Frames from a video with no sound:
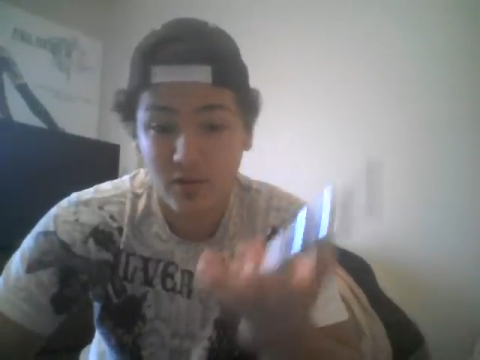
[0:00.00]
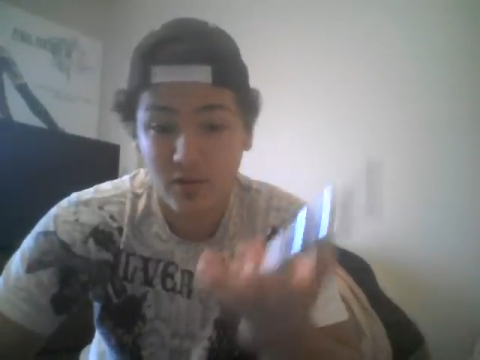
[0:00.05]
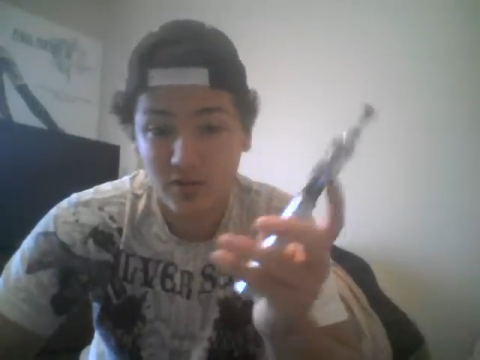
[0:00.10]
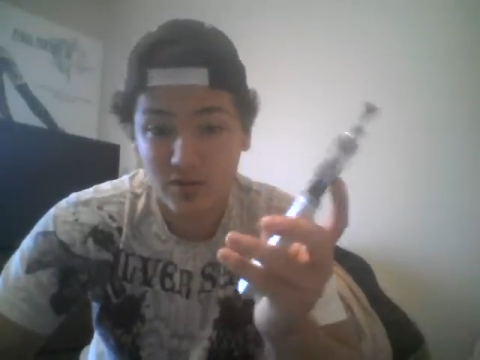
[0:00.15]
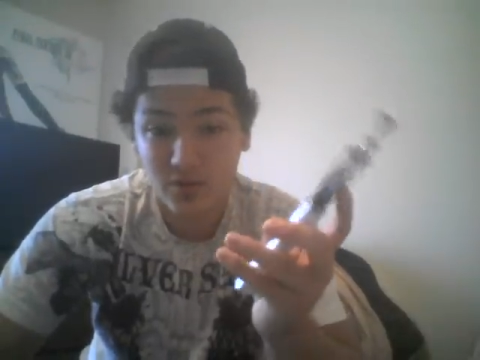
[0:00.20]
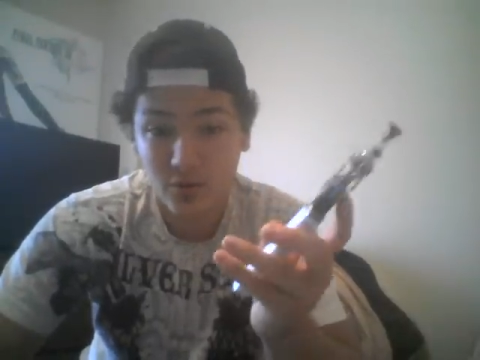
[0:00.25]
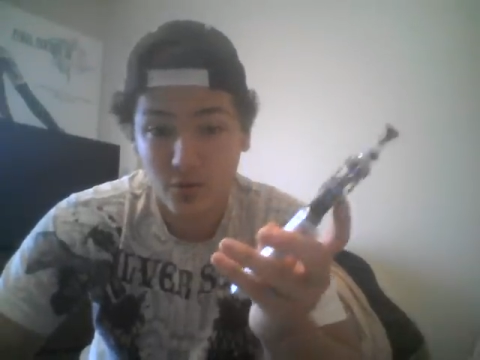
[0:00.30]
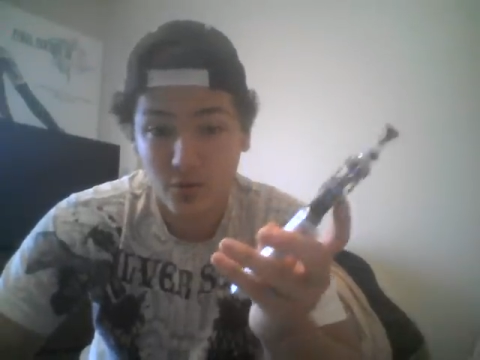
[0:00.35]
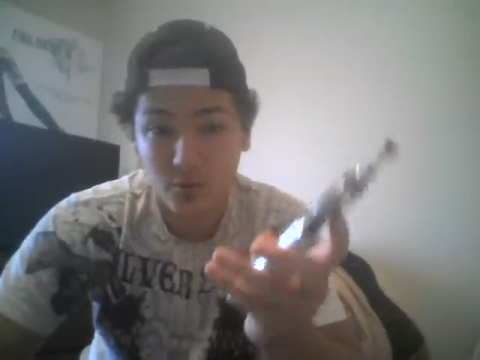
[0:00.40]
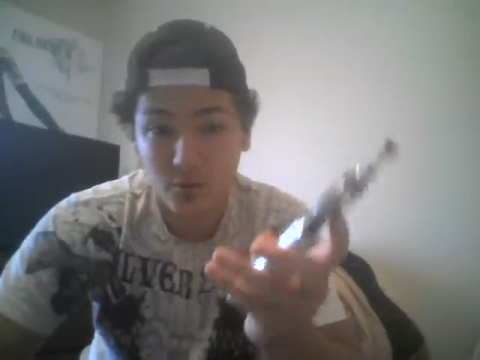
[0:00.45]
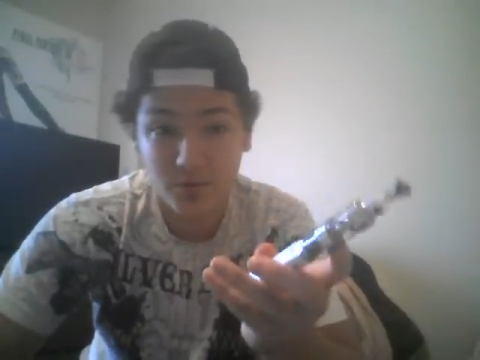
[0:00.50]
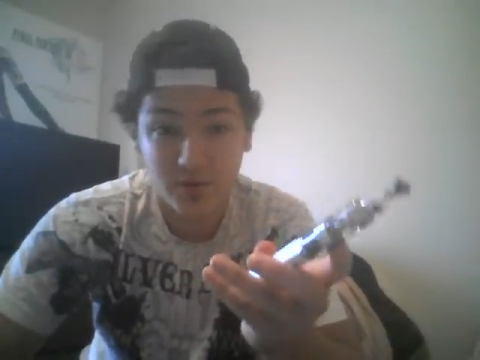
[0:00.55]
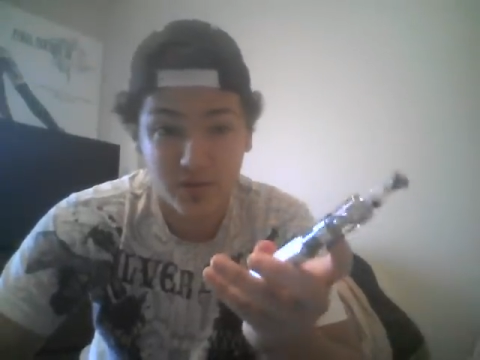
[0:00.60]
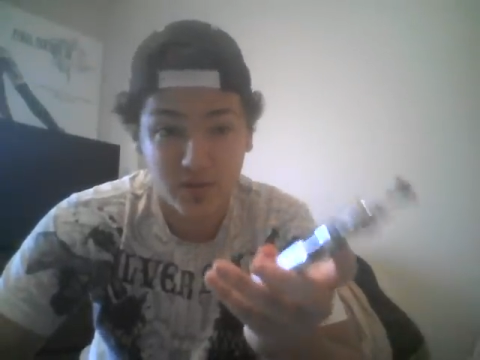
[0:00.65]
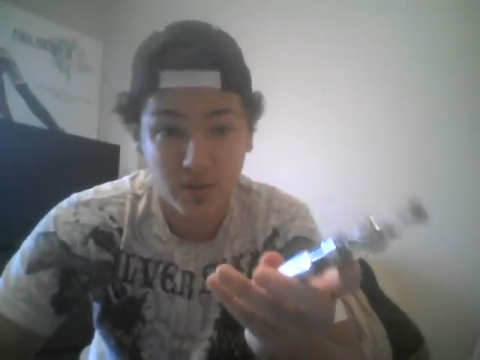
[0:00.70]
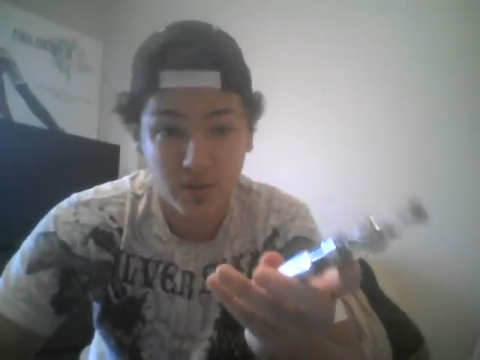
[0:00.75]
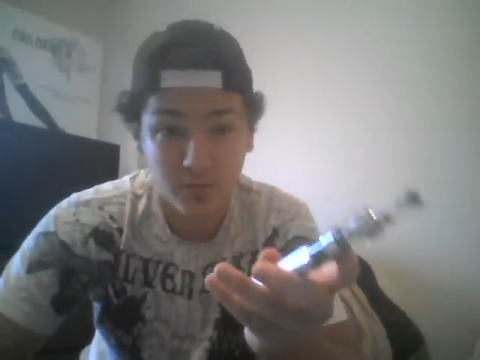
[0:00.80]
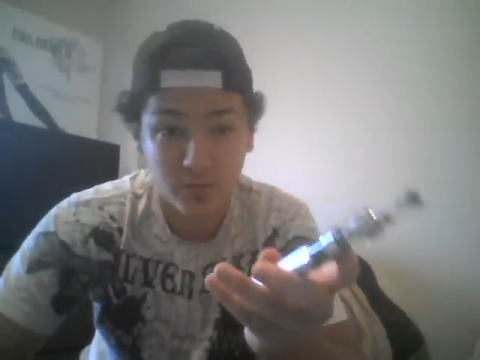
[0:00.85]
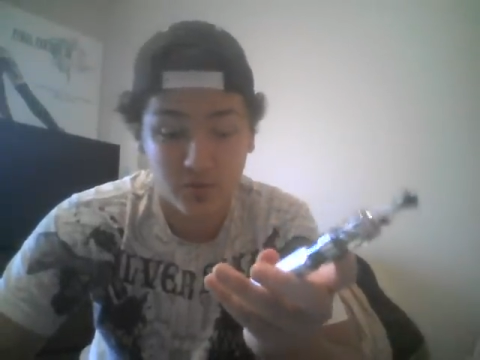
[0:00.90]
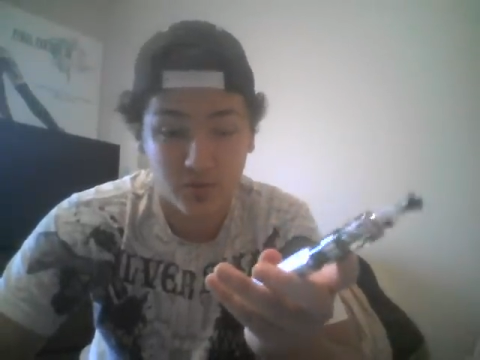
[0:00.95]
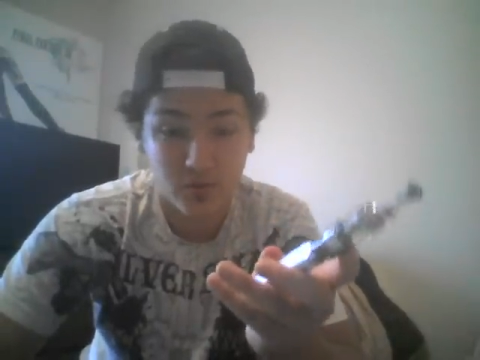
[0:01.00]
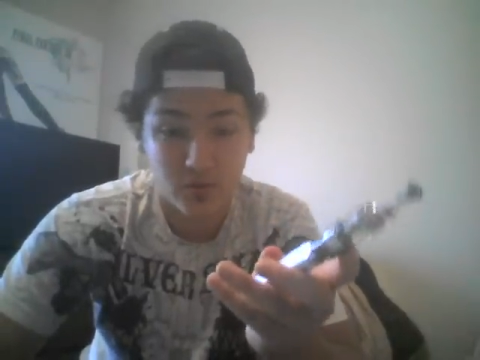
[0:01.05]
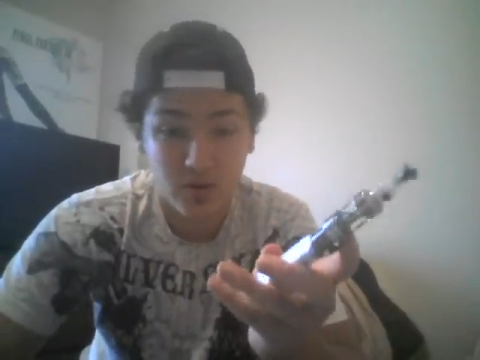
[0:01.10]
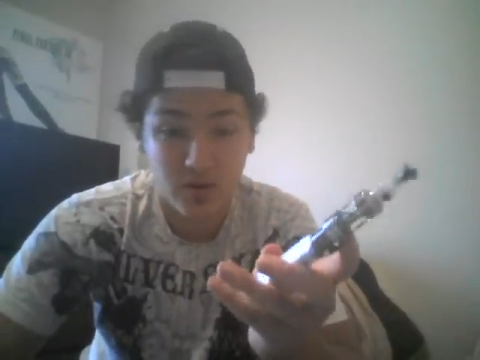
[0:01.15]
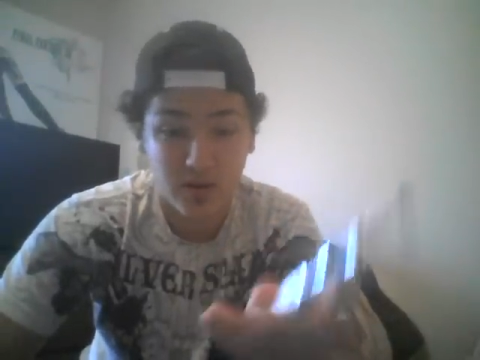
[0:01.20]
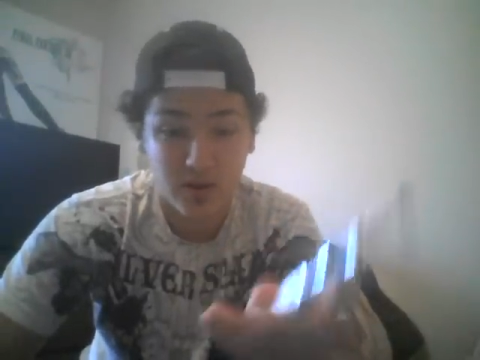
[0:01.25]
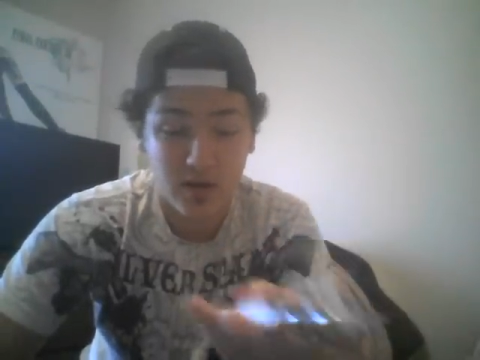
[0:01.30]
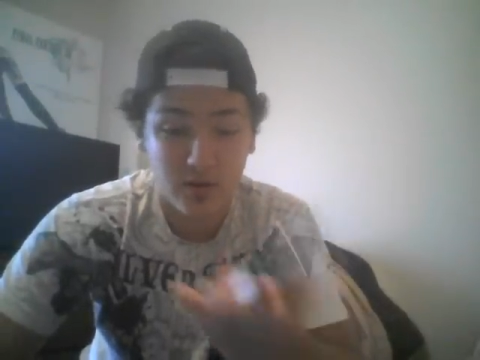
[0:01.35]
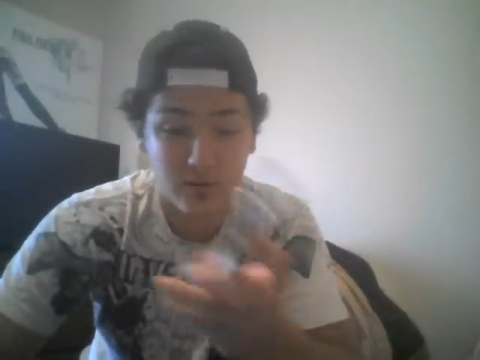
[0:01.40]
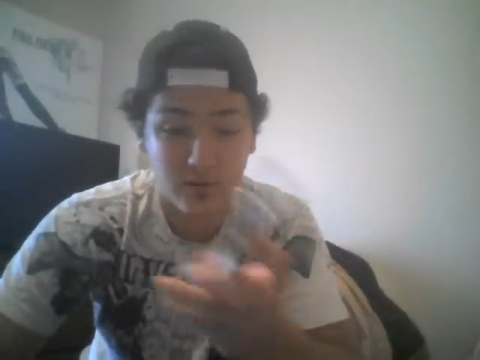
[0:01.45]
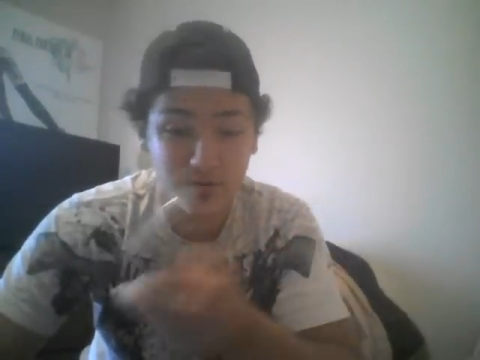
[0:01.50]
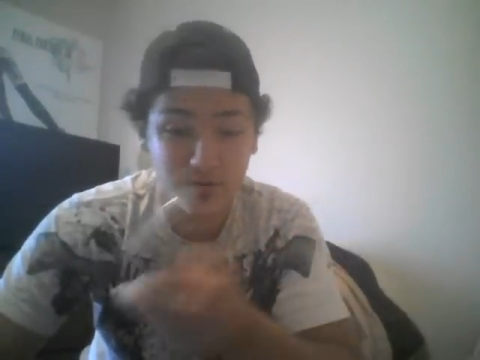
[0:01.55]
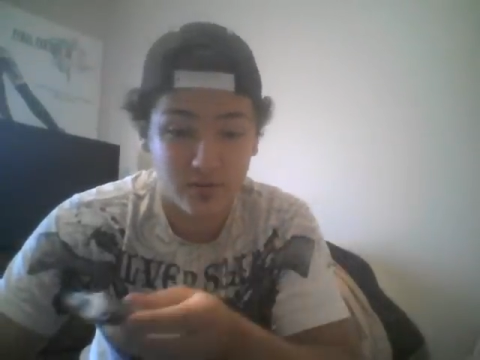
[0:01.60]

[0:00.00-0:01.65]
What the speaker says: So I hope this helps you all out.